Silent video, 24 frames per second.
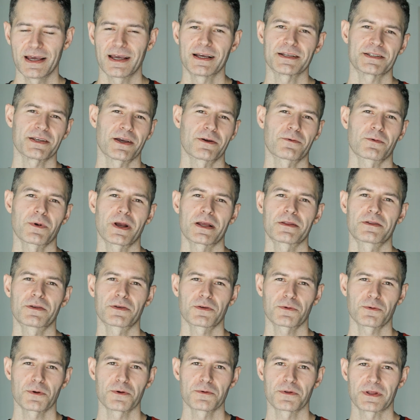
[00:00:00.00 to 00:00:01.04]
as I read
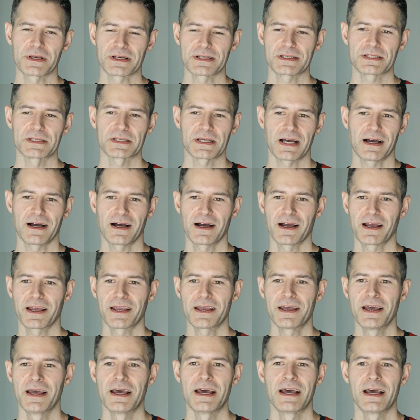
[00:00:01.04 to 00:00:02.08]
through this,
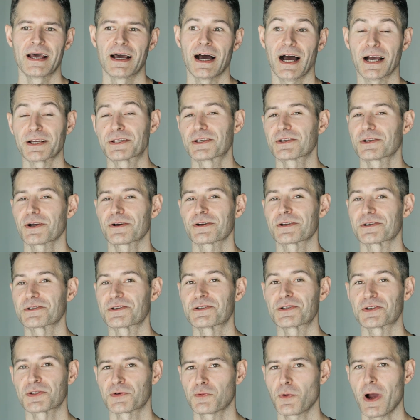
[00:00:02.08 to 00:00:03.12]
I
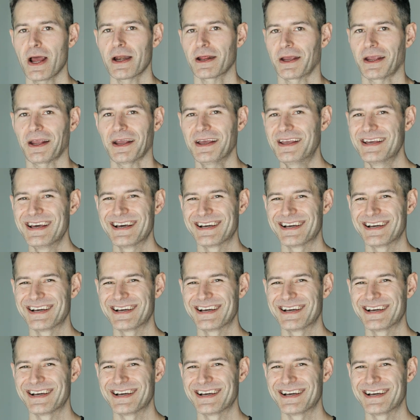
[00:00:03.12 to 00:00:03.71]
started sweating.